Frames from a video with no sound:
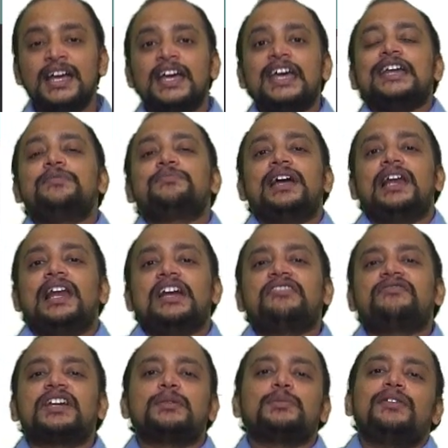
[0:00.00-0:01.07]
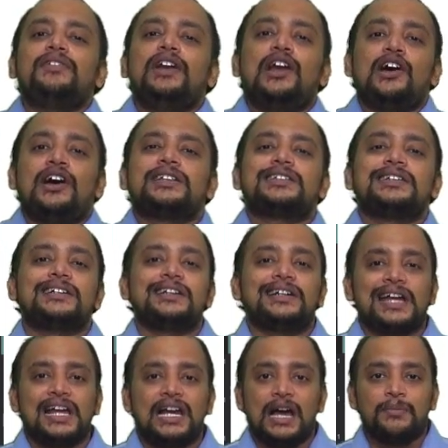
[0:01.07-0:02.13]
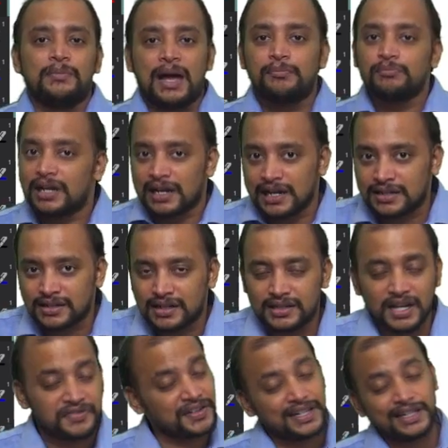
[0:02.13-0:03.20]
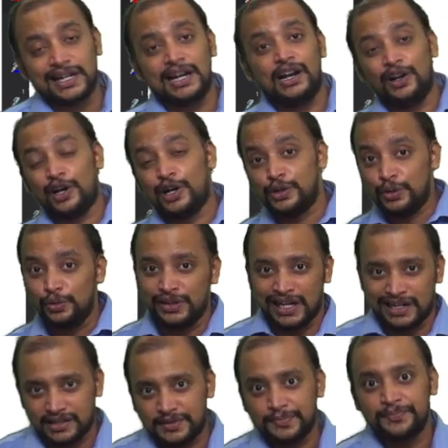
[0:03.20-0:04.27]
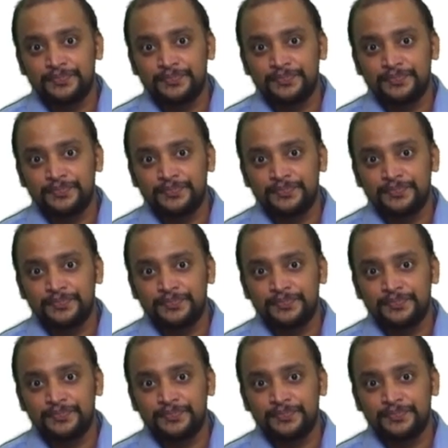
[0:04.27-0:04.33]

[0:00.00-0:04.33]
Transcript: In my lifetime, I will not say that I am great. Definitely, I will not do that.